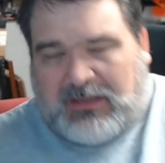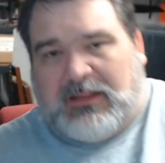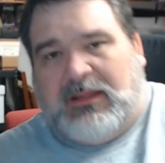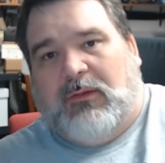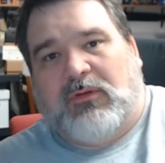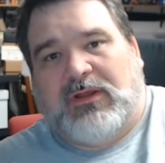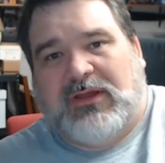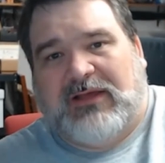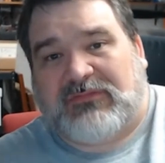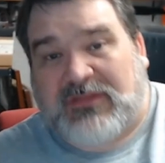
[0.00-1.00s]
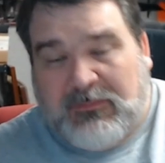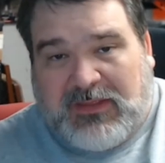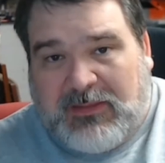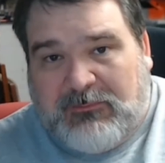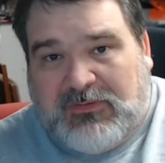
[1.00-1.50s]
or you could have
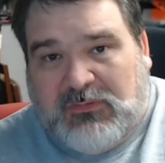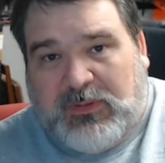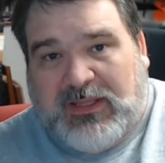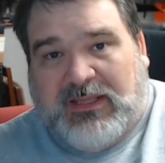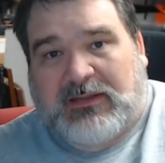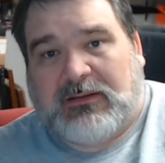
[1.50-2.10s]
something in between.